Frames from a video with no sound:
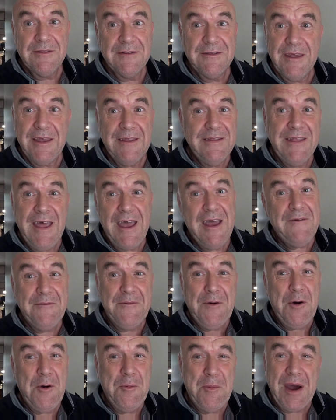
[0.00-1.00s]
then
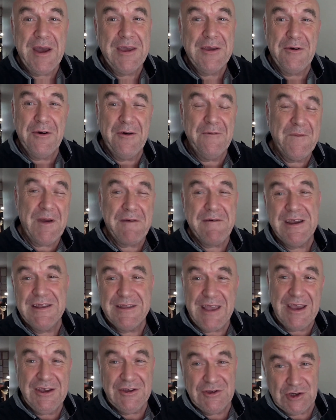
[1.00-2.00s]
therefore by your very
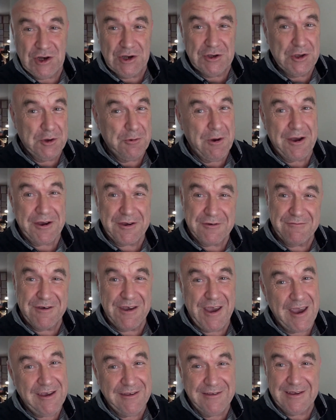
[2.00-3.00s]
nature you are
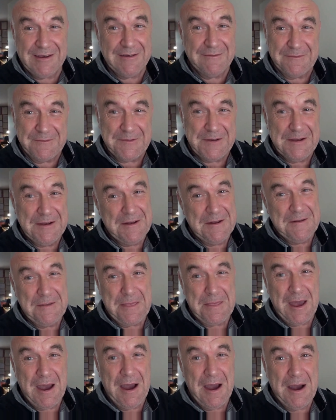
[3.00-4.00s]
creative.
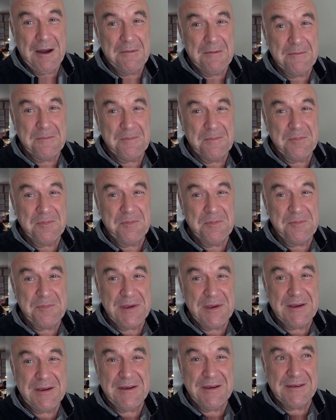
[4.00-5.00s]
Um,
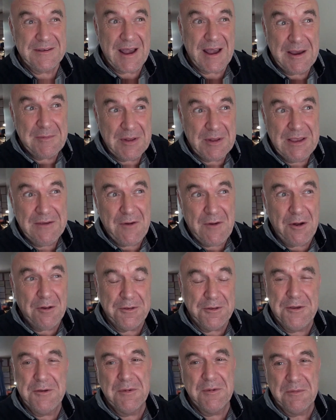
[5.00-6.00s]
because I believe
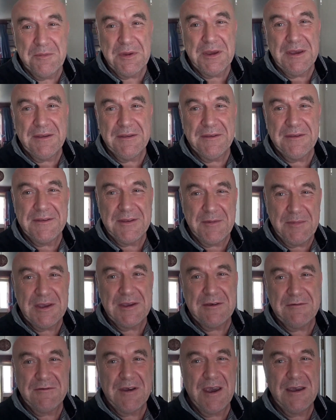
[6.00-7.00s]
all human beings to
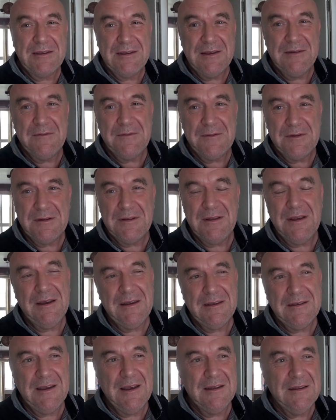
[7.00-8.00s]
be creative,
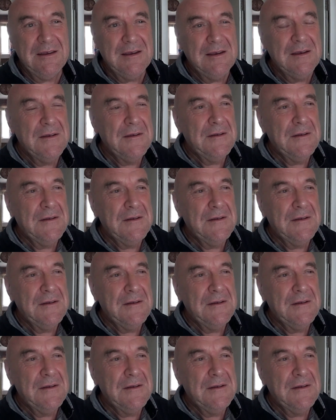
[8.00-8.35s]
like I said.